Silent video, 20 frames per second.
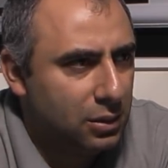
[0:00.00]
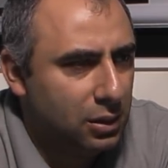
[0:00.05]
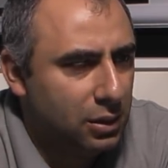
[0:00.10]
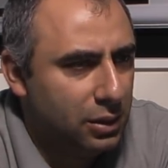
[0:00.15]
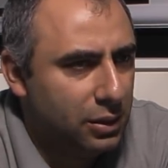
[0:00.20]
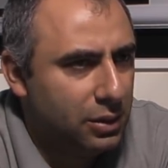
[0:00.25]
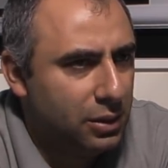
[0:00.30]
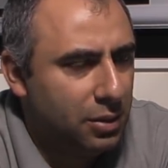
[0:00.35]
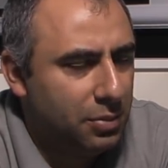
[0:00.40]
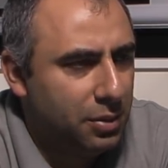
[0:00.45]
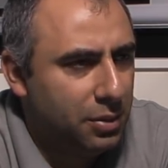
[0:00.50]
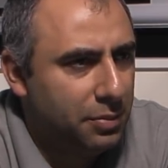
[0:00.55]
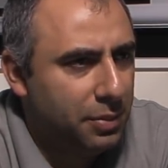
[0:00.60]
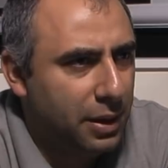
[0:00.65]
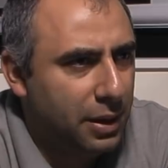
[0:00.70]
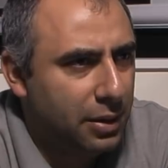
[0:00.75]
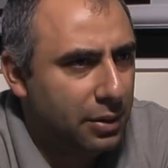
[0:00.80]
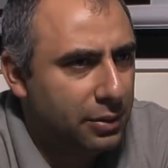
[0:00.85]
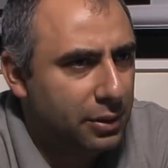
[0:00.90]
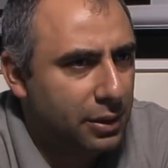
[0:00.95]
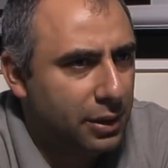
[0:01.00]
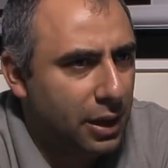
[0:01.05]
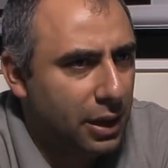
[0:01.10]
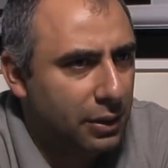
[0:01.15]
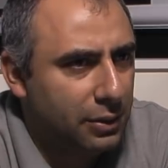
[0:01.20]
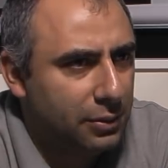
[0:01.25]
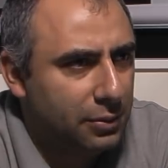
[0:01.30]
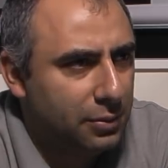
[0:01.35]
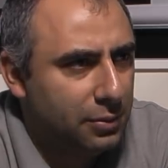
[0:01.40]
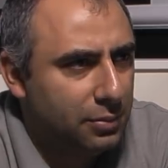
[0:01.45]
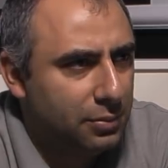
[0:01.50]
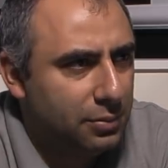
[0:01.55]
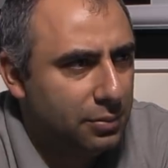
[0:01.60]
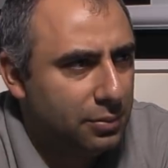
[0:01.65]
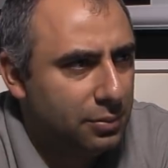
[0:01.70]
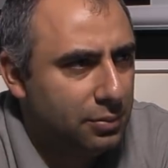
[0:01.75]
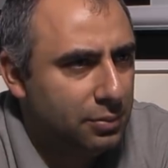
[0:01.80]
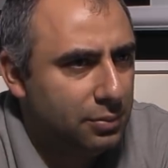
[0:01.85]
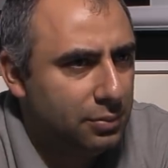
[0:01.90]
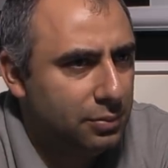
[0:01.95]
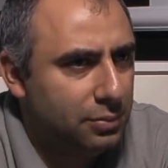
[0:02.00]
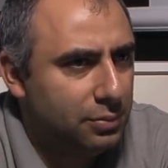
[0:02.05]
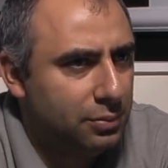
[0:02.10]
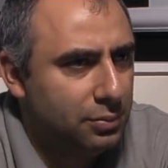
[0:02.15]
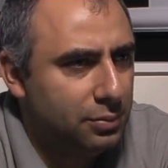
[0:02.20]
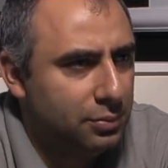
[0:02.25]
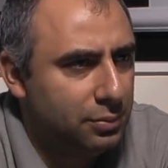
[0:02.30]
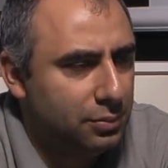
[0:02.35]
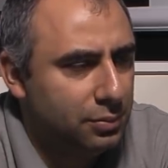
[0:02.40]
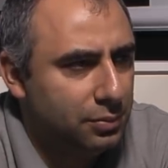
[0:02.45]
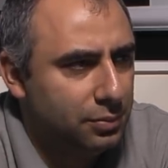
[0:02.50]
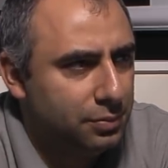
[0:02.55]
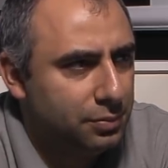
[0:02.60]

Little bit better than that.